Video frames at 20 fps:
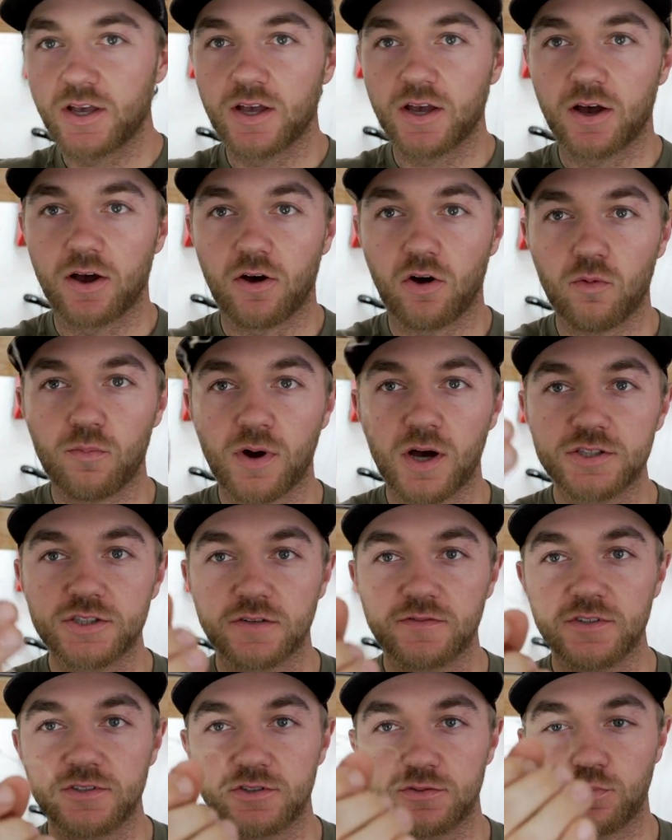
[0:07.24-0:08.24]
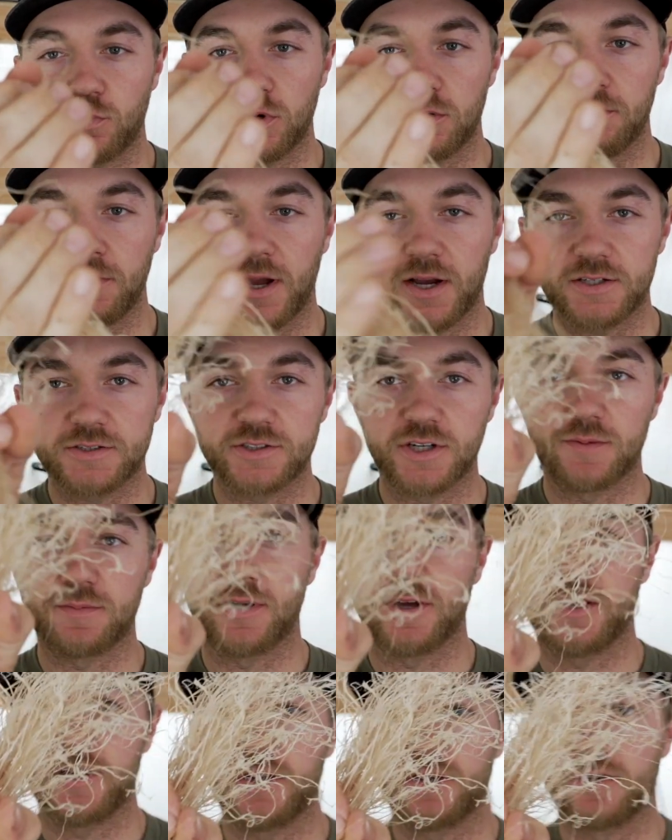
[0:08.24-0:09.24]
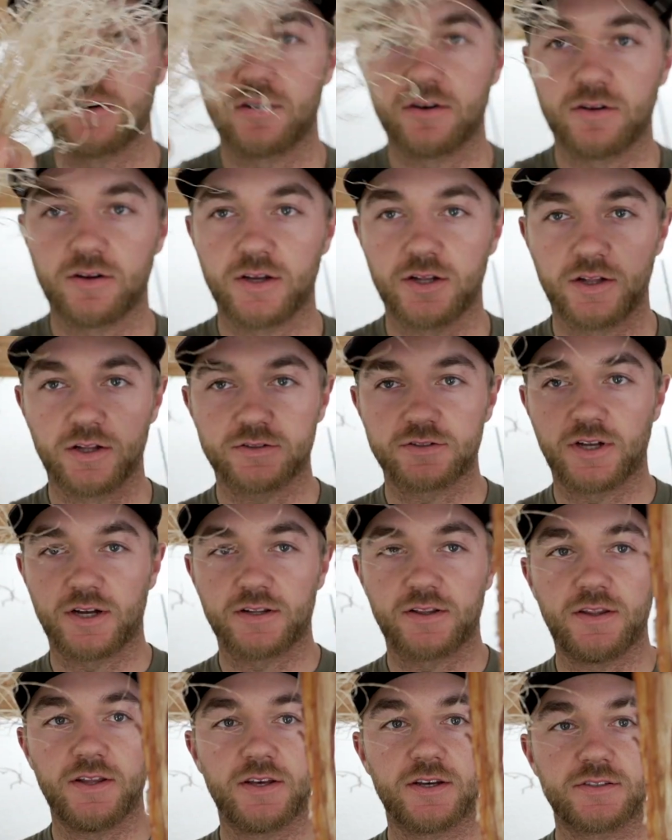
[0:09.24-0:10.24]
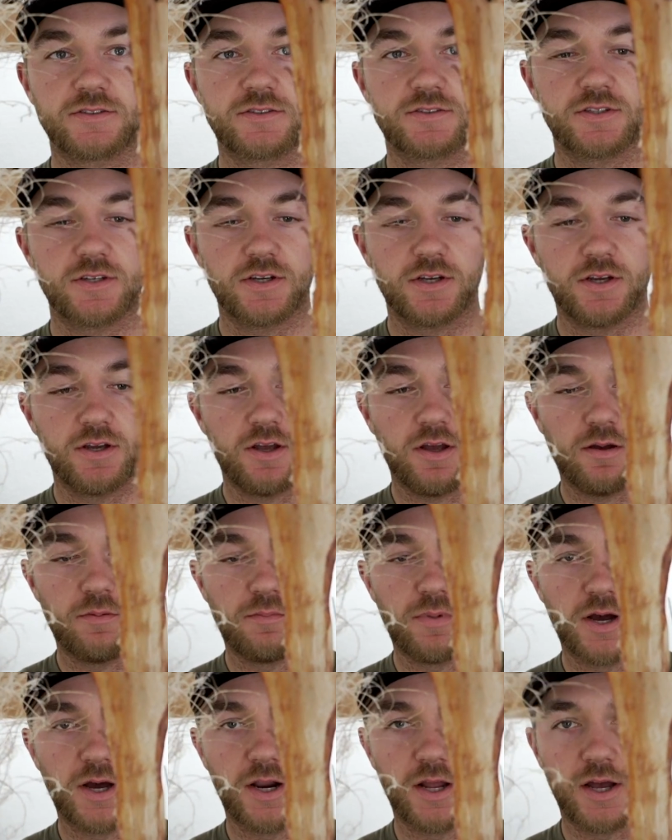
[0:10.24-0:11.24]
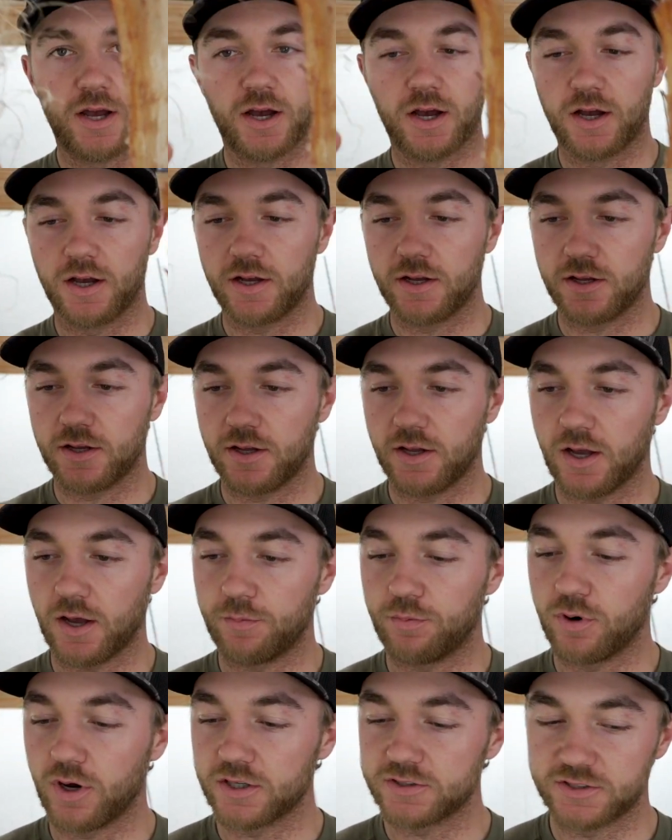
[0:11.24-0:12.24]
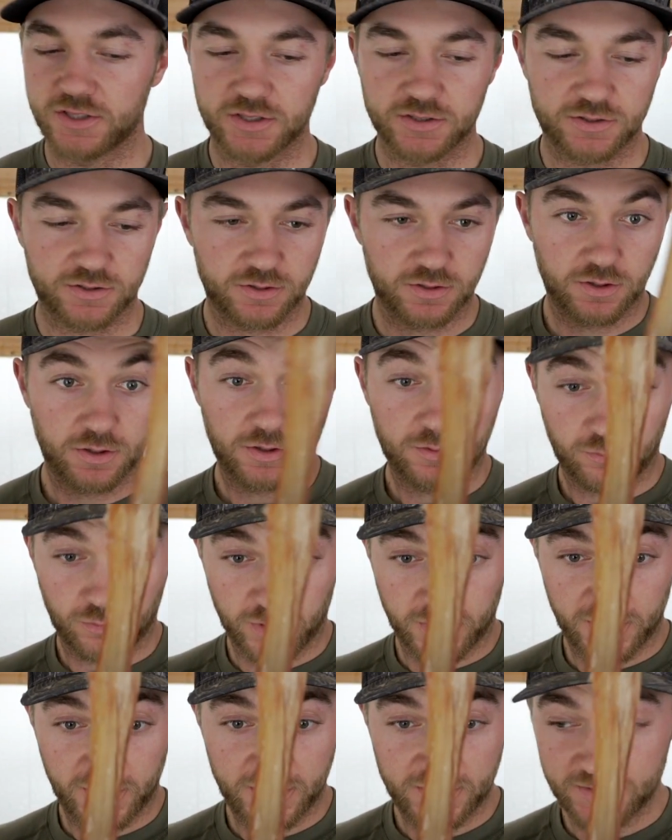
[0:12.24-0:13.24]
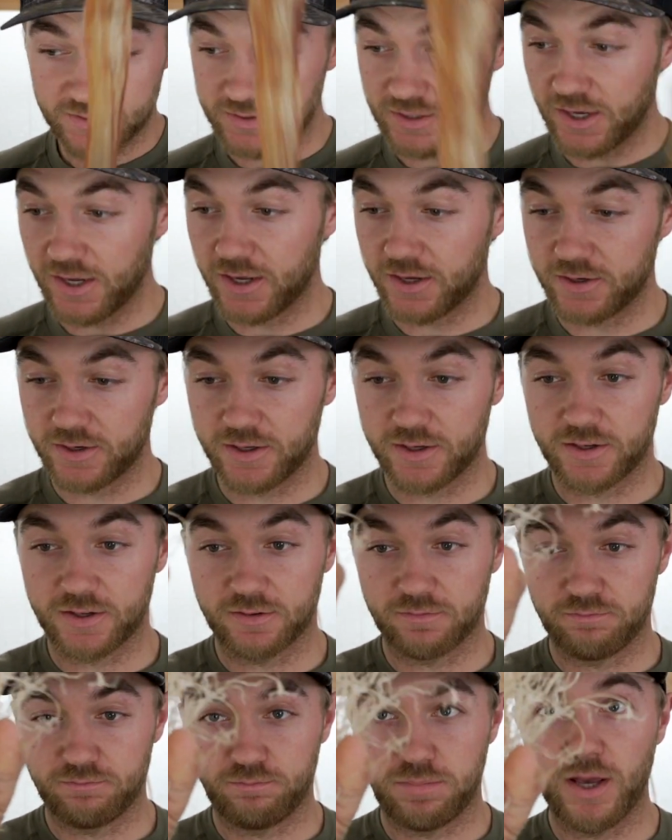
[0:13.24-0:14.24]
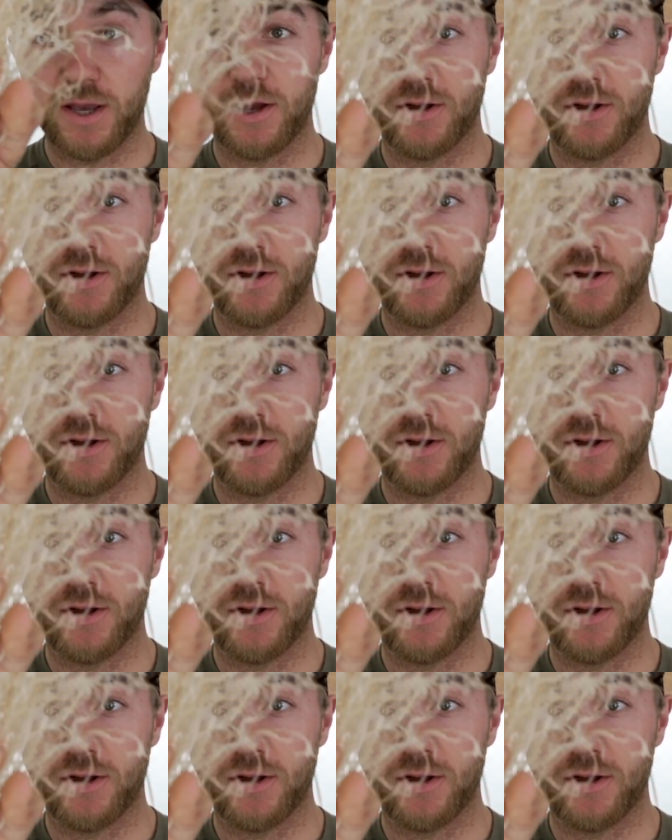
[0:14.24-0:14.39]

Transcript: a whole bunch of, this is one backstrap right here. It looked like this, but I processed one of these down into a big